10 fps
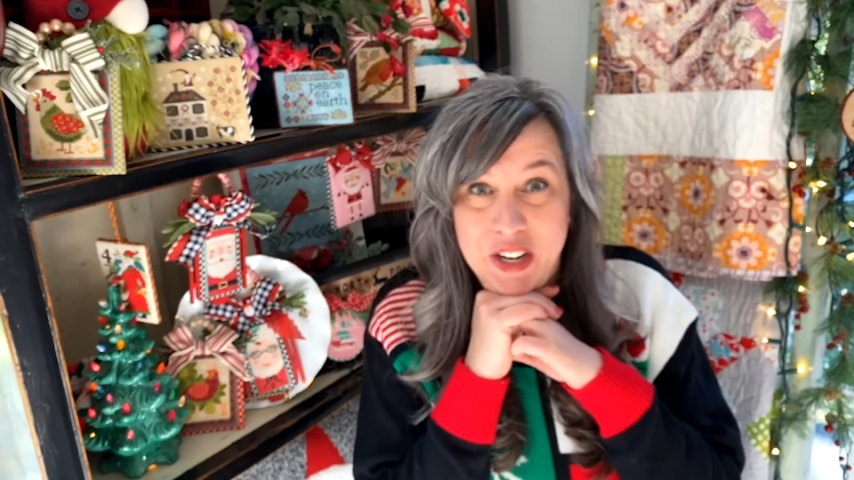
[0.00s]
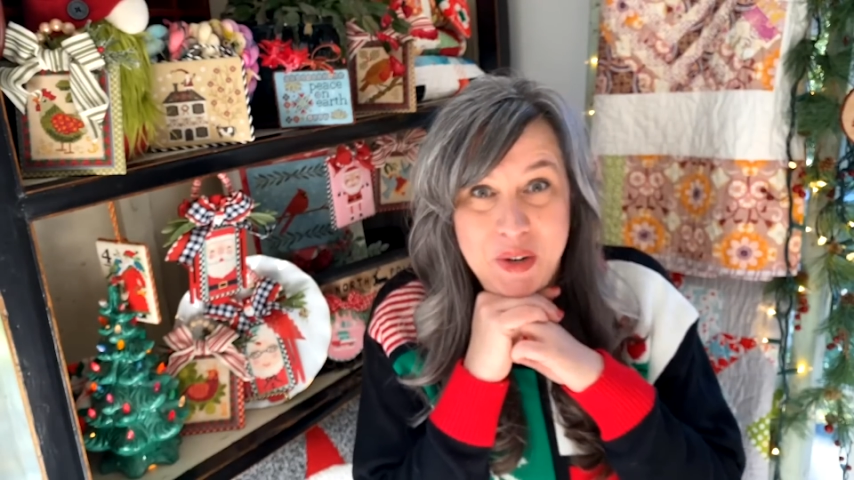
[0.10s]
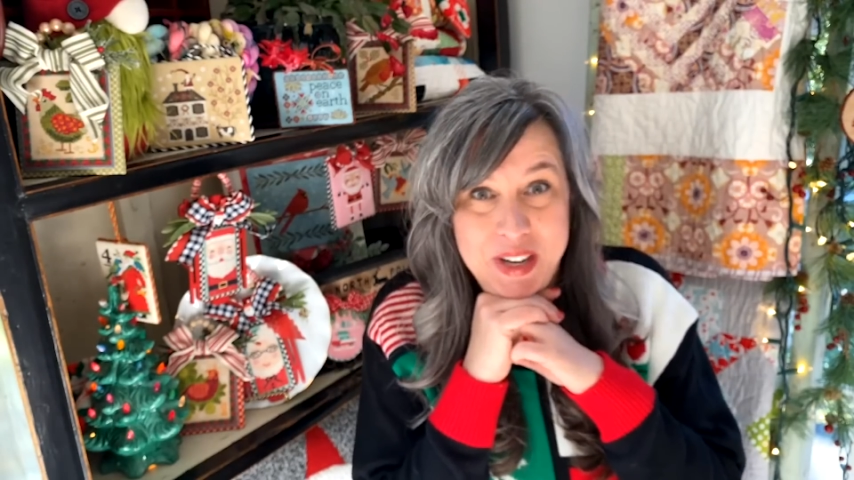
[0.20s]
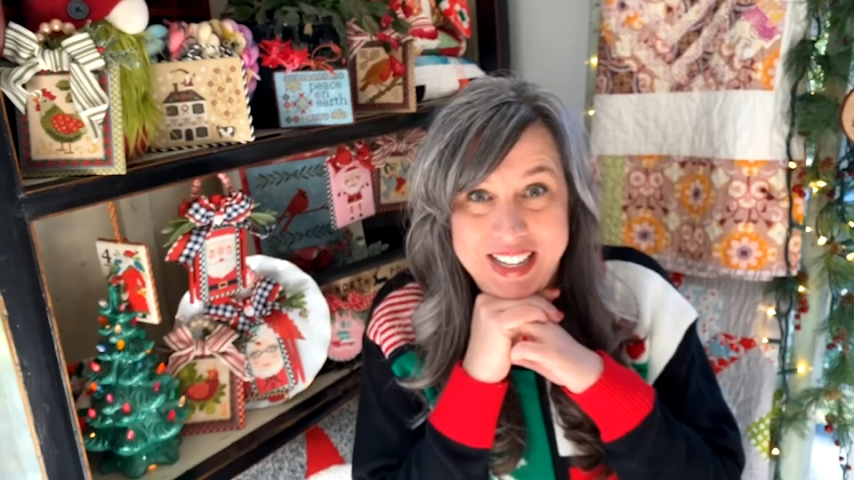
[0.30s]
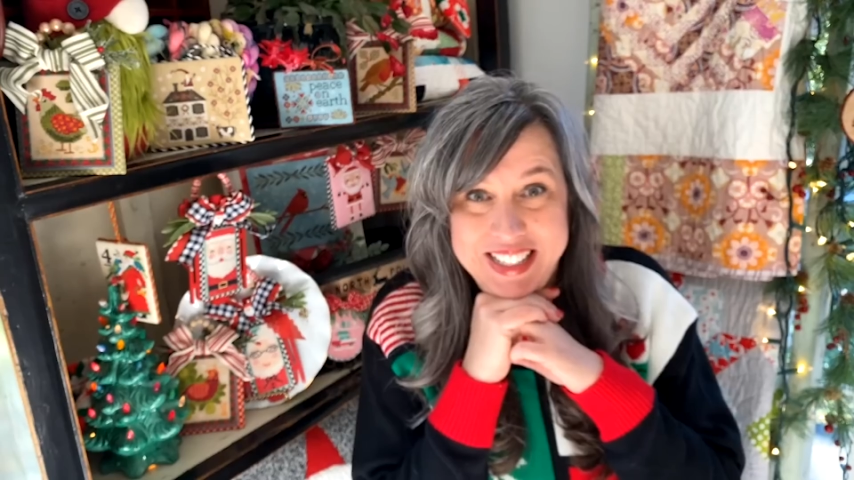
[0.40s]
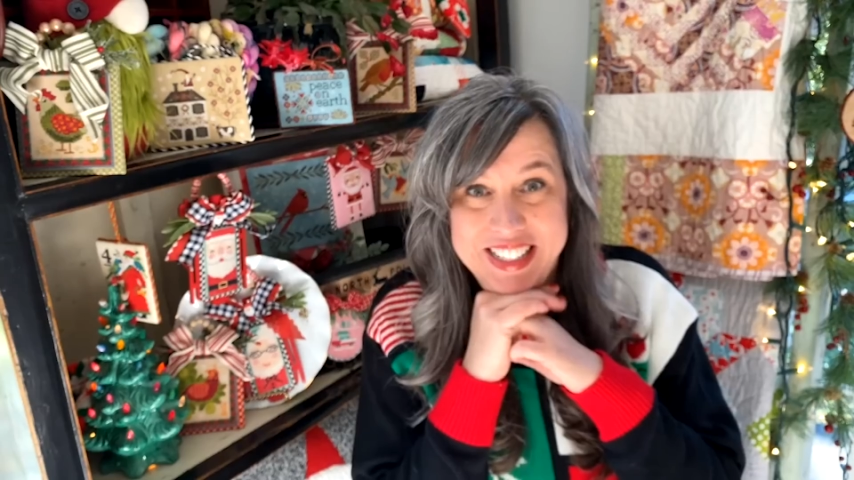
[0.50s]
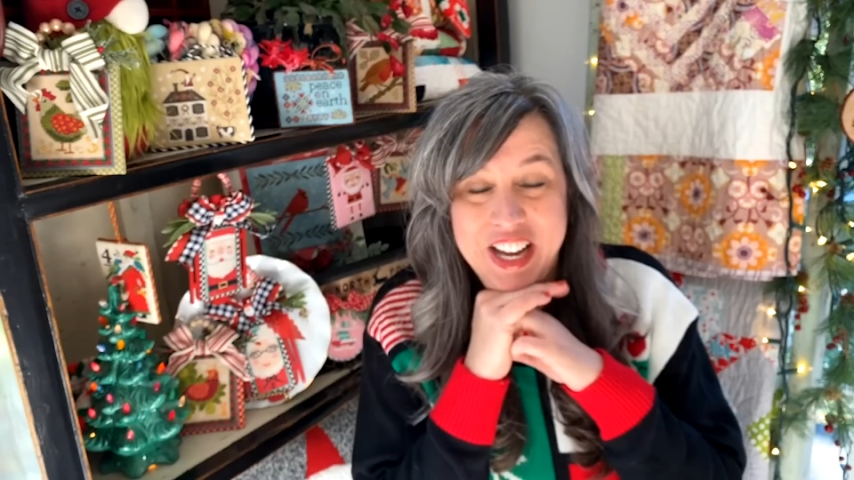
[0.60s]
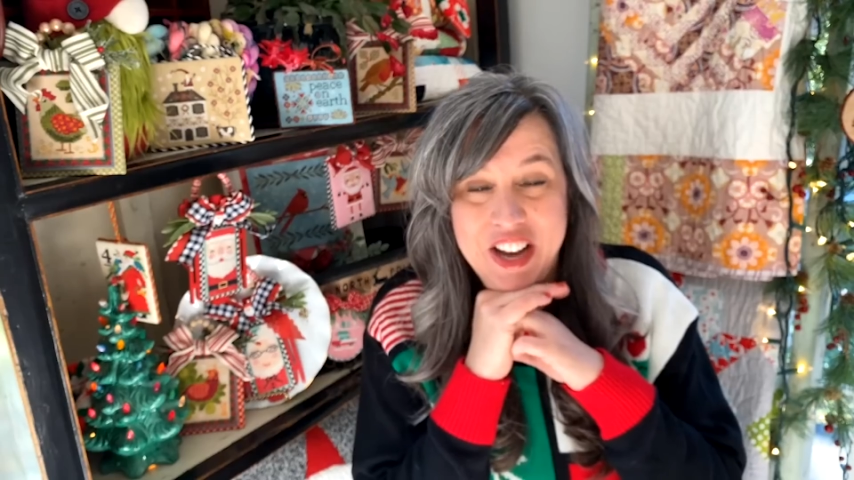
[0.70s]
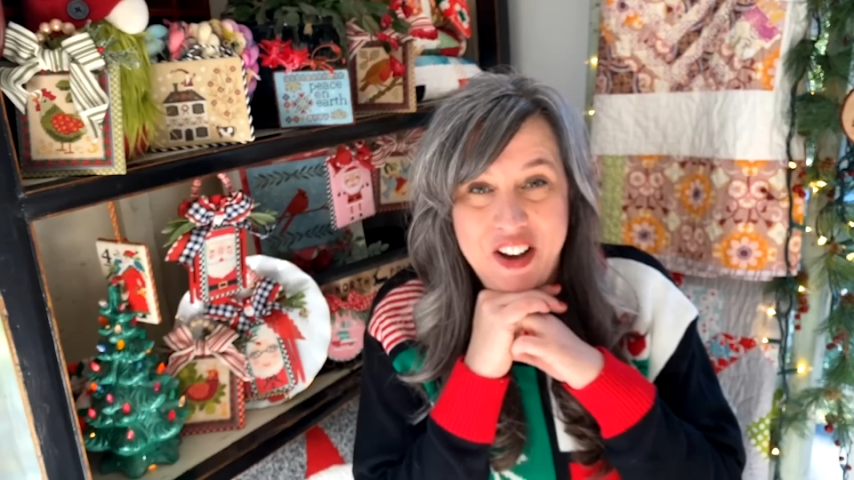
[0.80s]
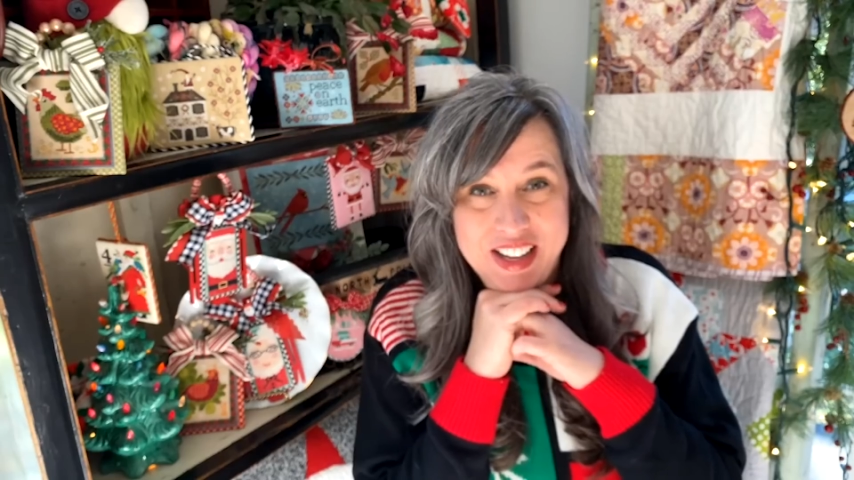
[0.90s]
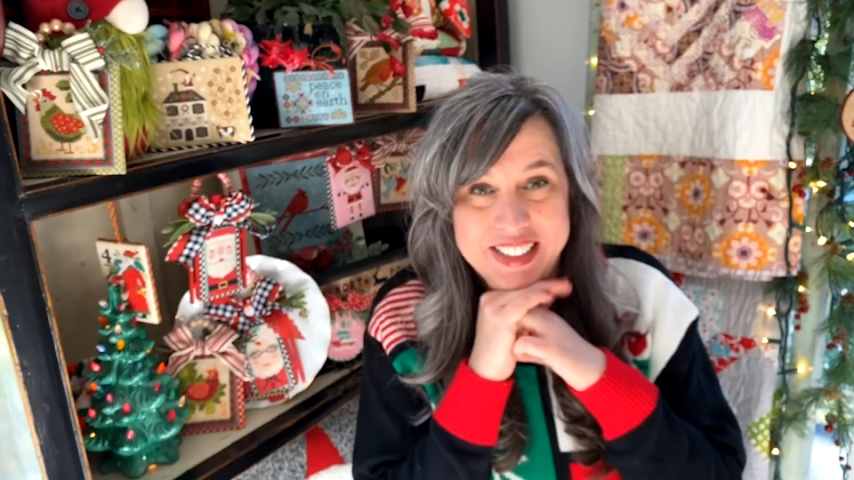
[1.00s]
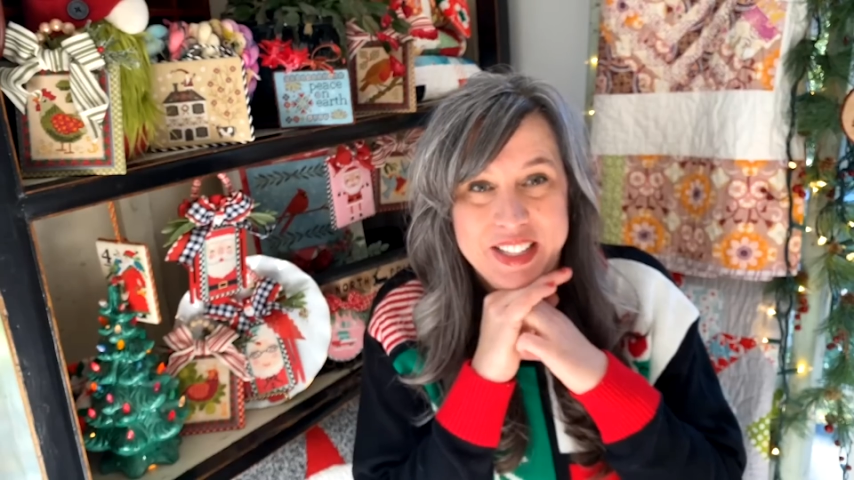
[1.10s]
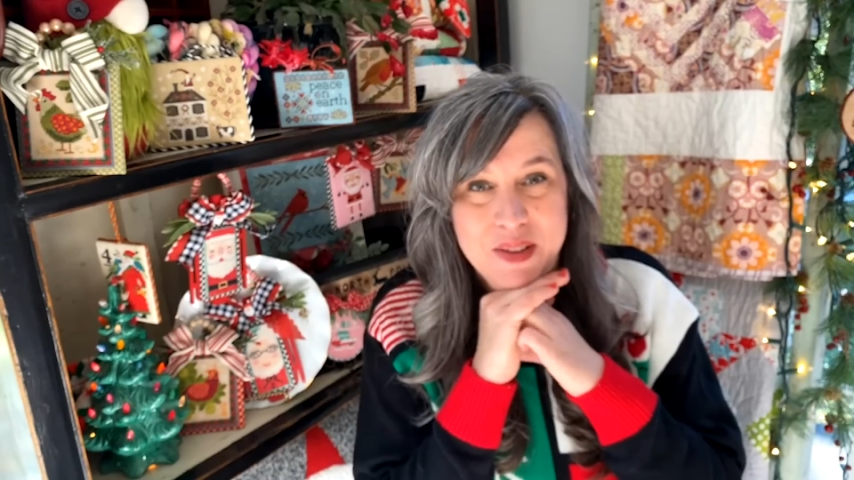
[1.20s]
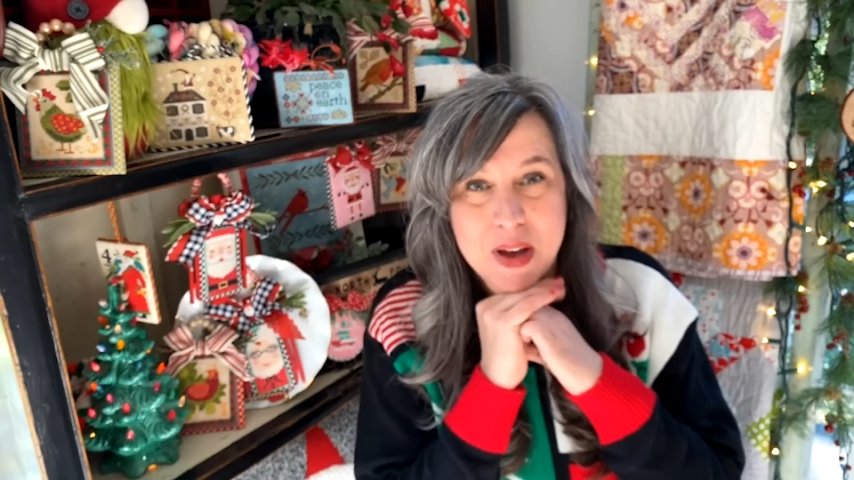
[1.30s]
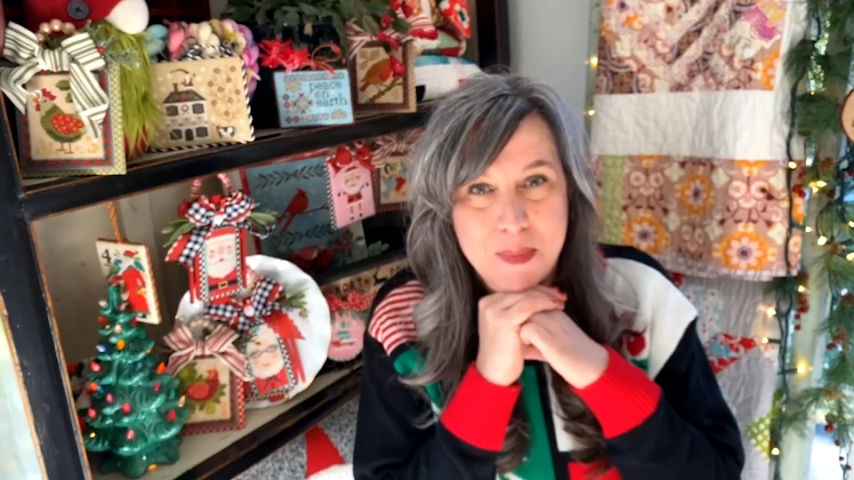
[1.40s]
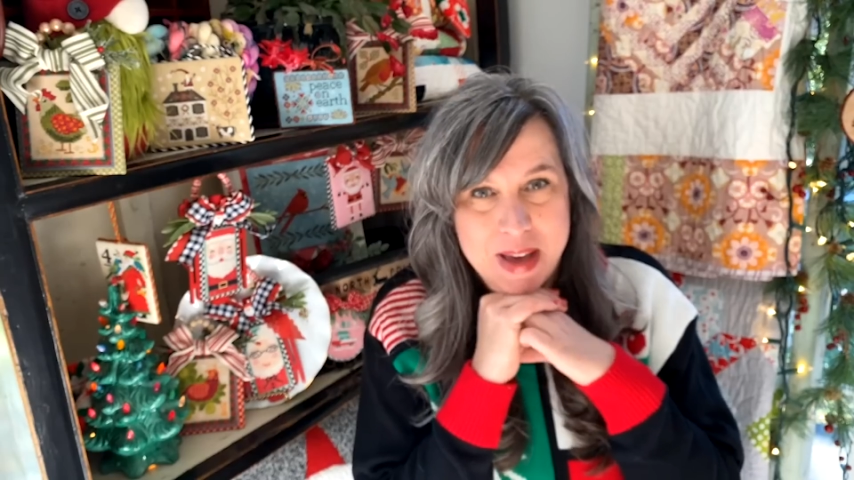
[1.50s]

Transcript: crazy awesome